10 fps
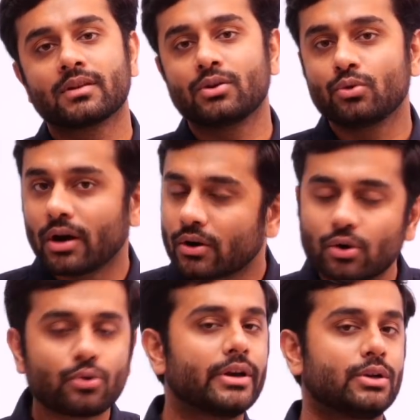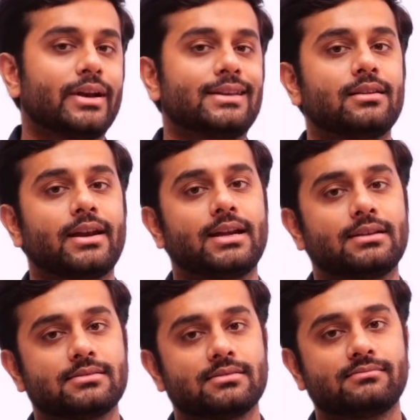you are not going to get the right
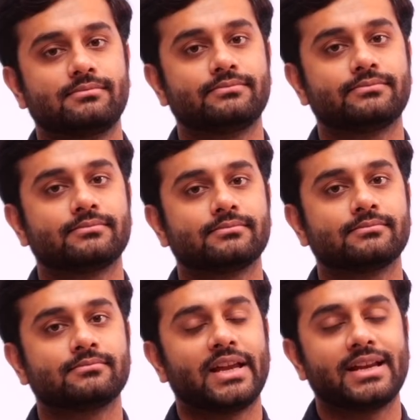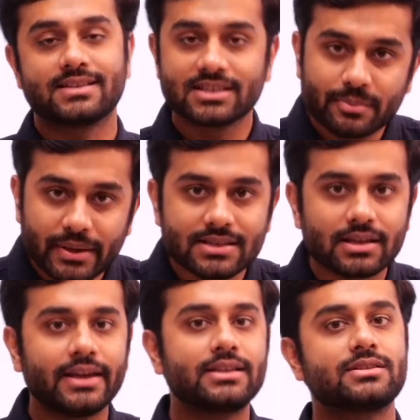answer. And since B is
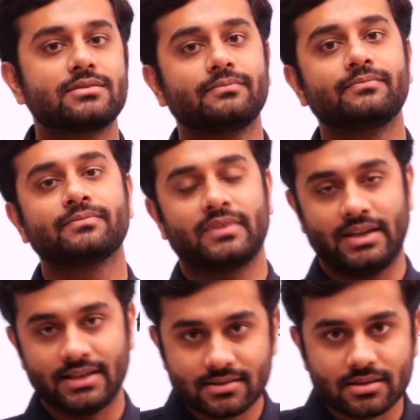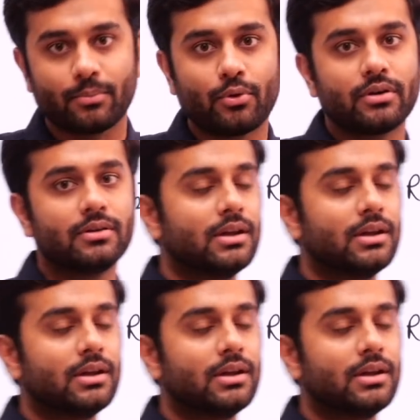a hinge support,